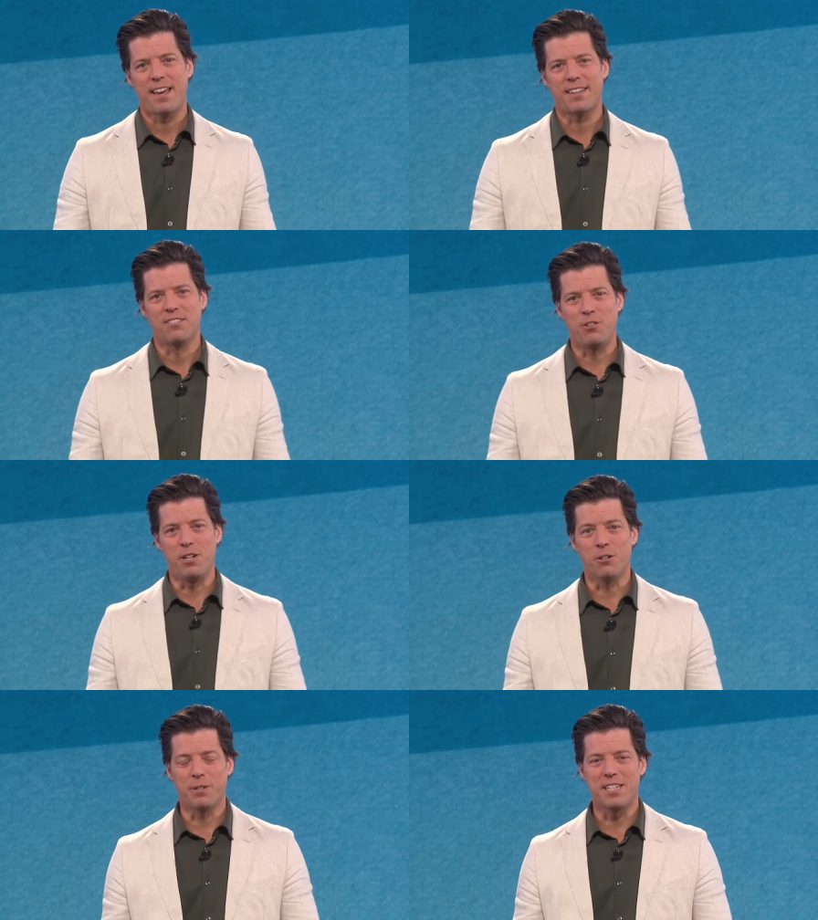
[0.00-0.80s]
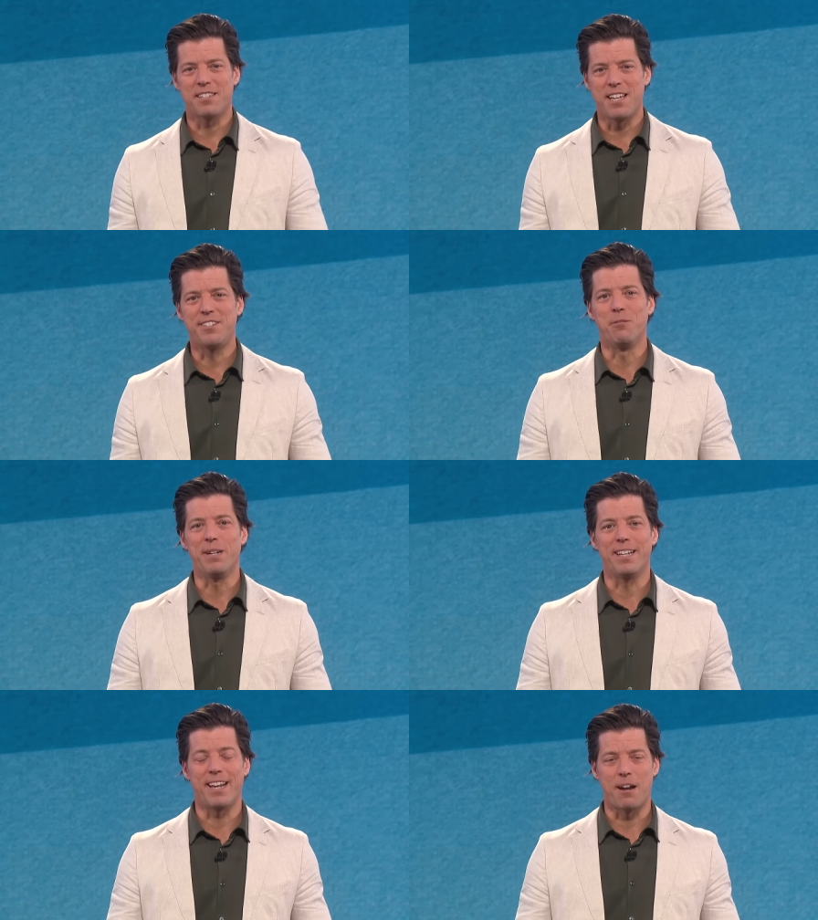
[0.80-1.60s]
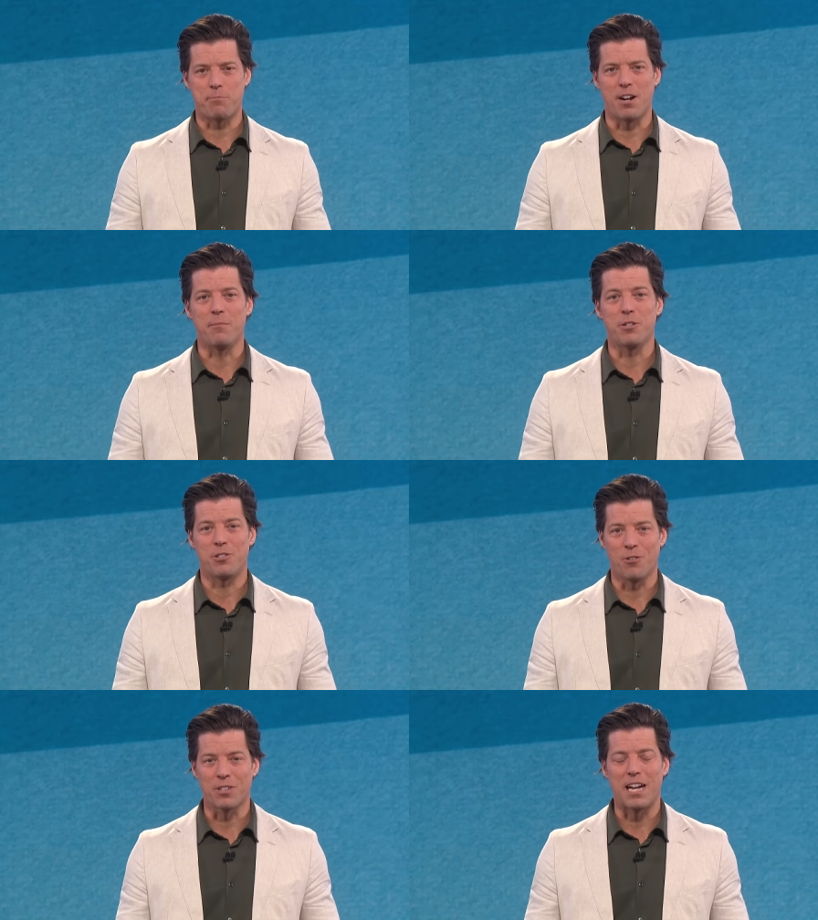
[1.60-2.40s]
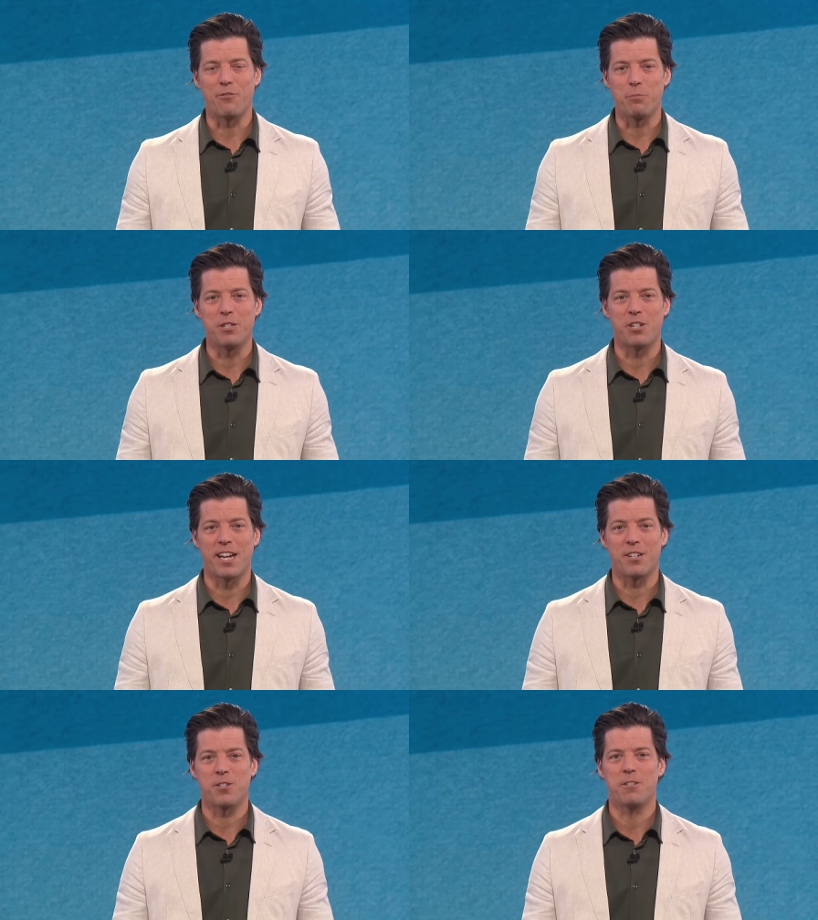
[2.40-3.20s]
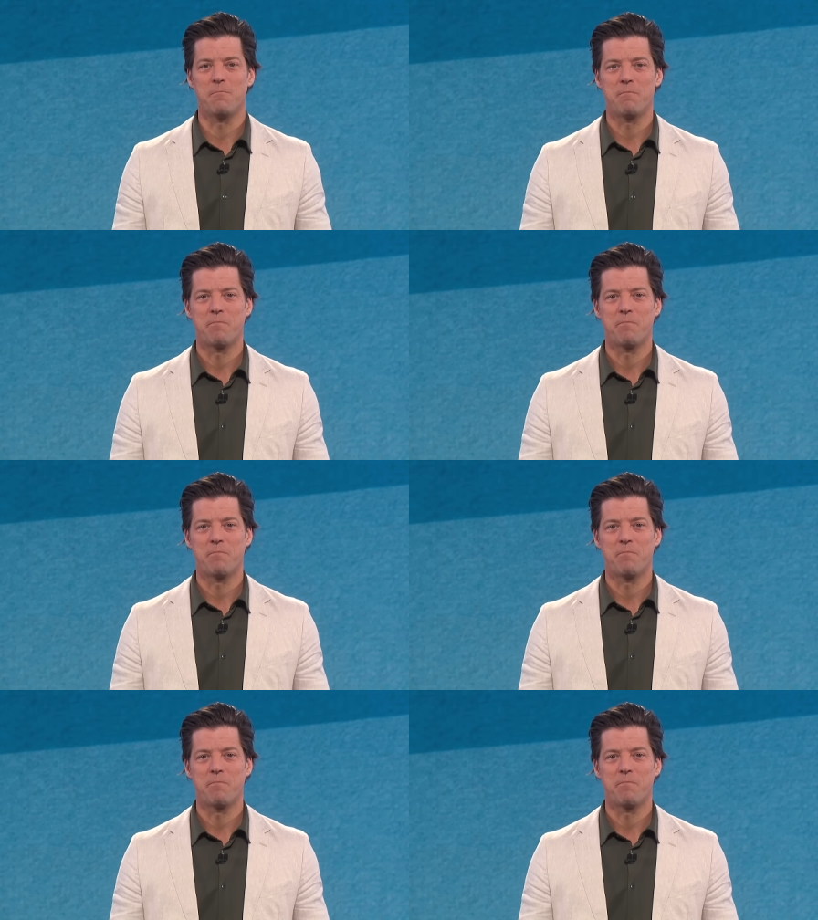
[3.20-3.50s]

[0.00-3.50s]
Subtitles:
And if you hear what he said to me today, I promise your life will be changed.